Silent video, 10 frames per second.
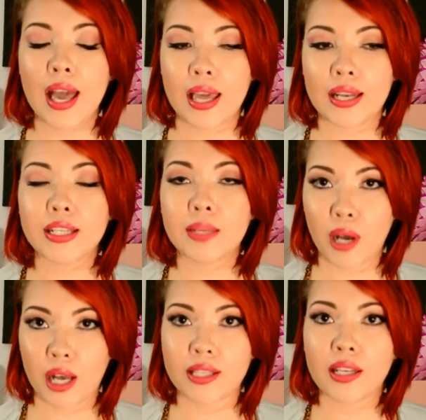and it
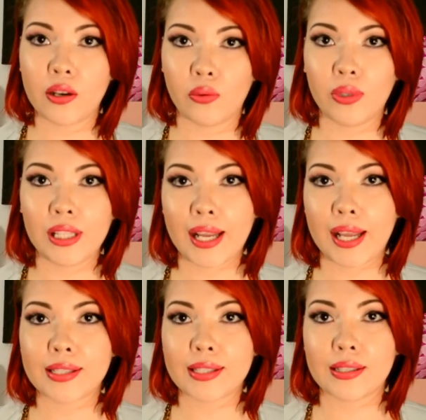deposited a really
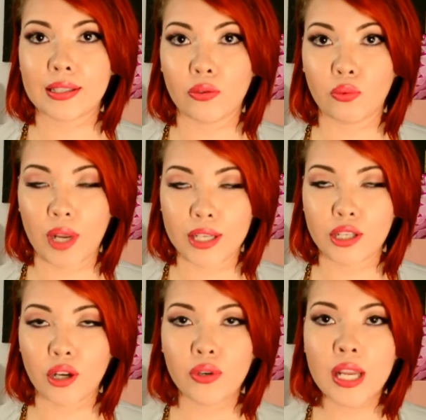nice red
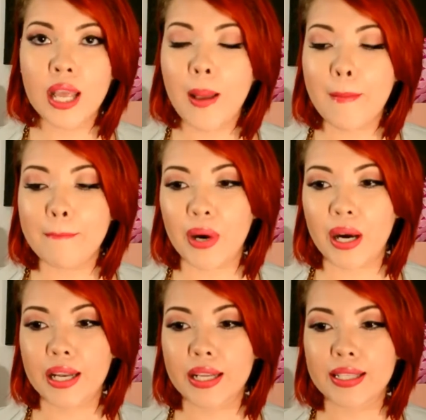tone,
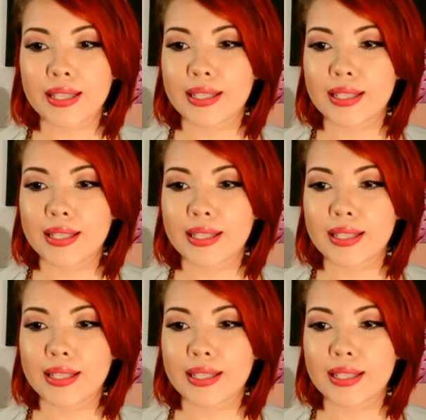but it's